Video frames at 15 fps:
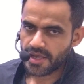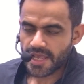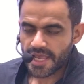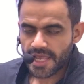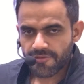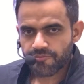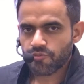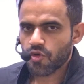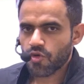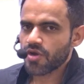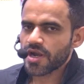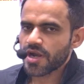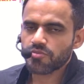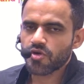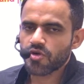If more
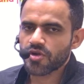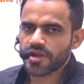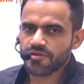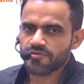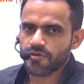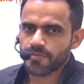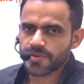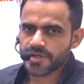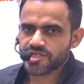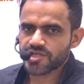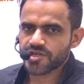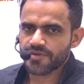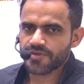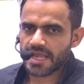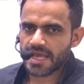and more
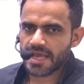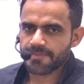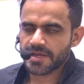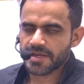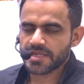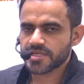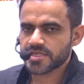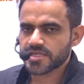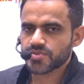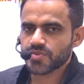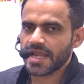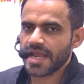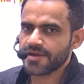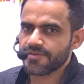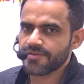evaporation will happen, this will
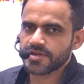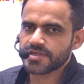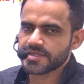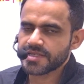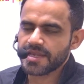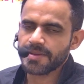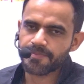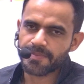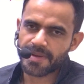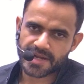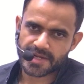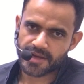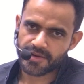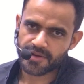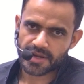adversely
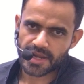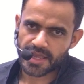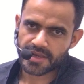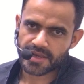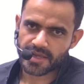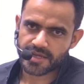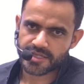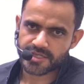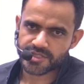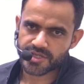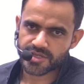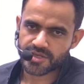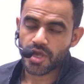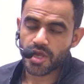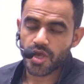impact our agriculture.
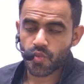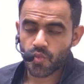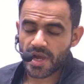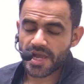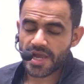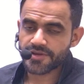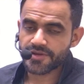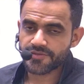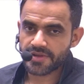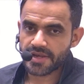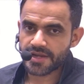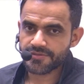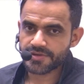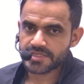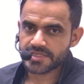Why it will
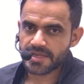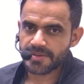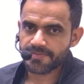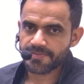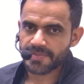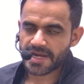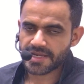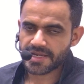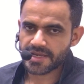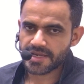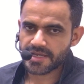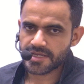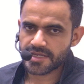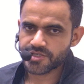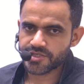adversely impact
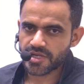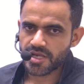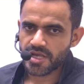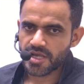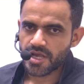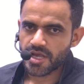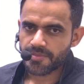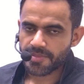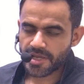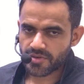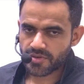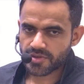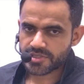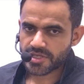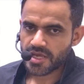agriculture?
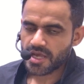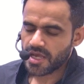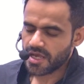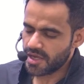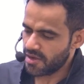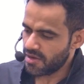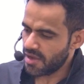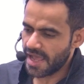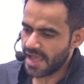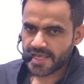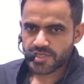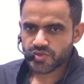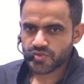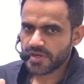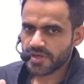Because
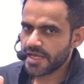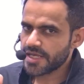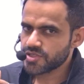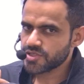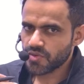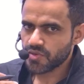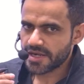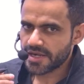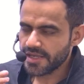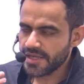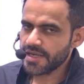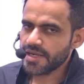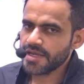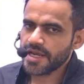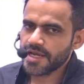as soon as you are
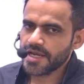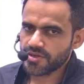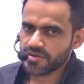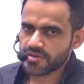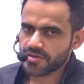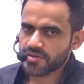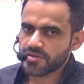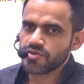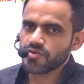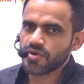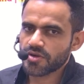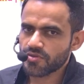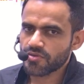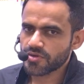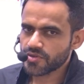
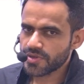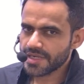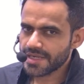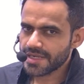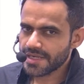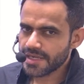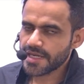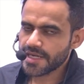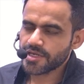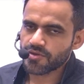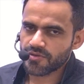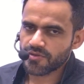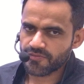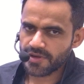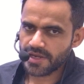going to irrigate
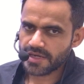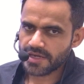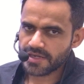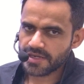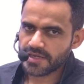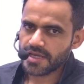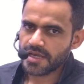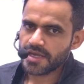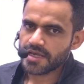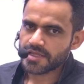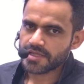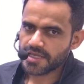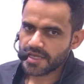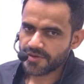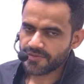your field,
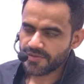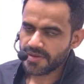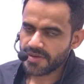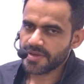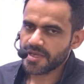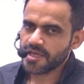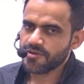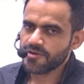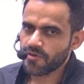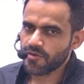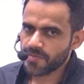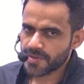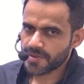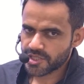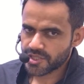there will be
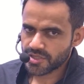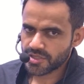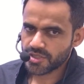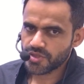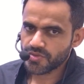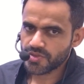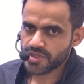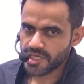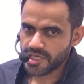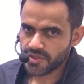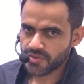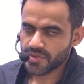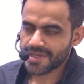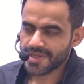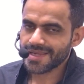evaporation. You need
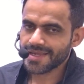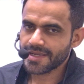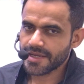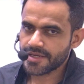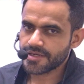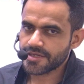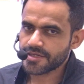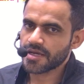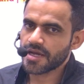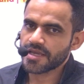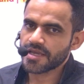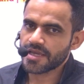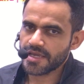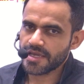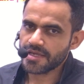to irrigate it
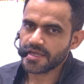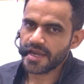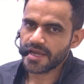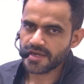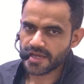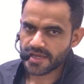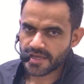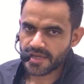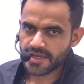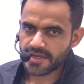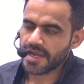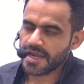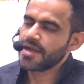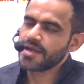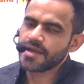again and again
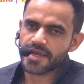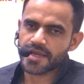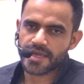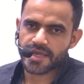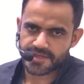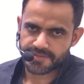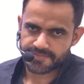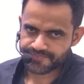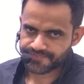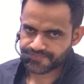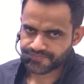and again.